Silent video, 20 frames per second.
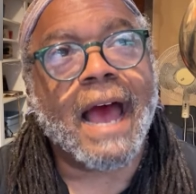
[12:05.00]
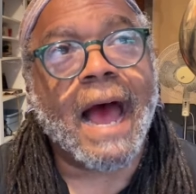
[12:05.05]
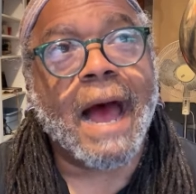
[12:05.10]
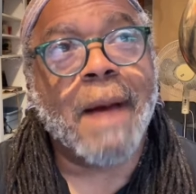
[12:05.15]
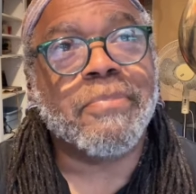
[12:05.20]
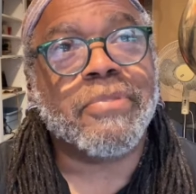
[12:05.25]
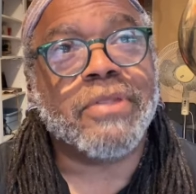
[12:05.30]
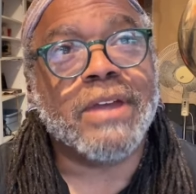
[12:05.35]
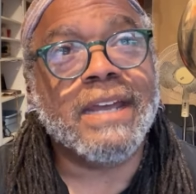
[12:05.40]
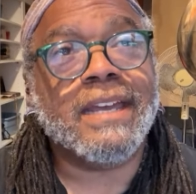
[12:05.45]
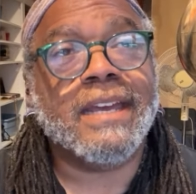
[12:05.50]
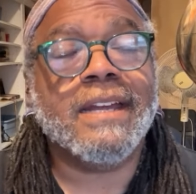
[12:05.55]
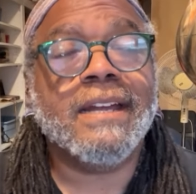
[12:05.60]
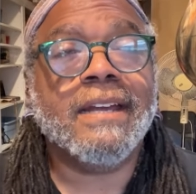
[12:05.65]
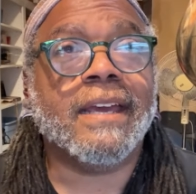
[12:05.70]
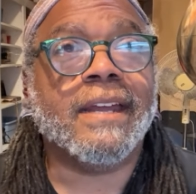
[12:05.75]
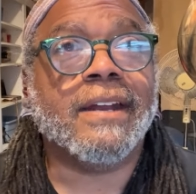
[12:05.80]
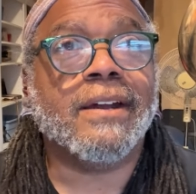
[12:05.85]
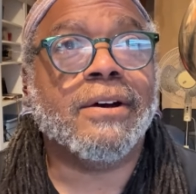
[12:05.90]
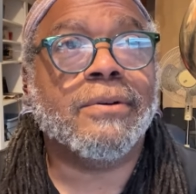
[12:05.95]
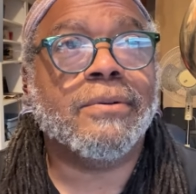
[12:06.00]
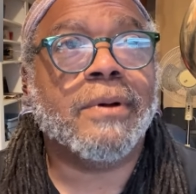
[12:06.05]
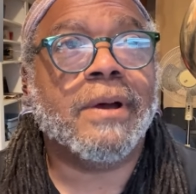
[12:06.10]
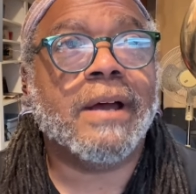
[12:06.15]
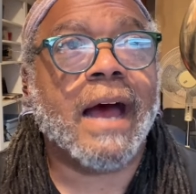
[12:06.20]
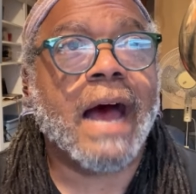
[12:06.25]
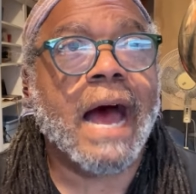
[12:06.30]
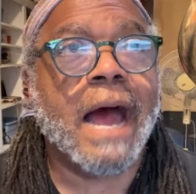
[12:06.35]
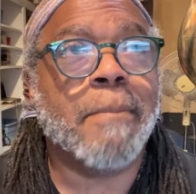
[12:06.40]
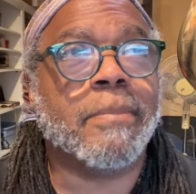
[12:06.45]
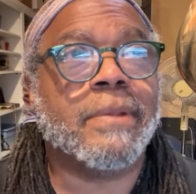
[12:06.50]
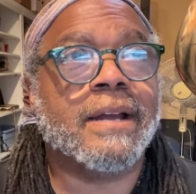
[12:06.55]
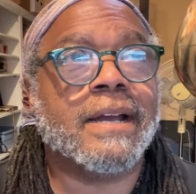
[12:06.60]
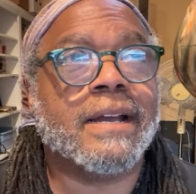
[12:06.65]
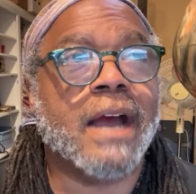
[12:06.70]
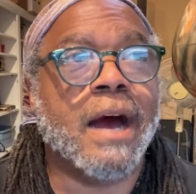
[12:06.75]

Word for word: yeah, I'm thinking you know I'm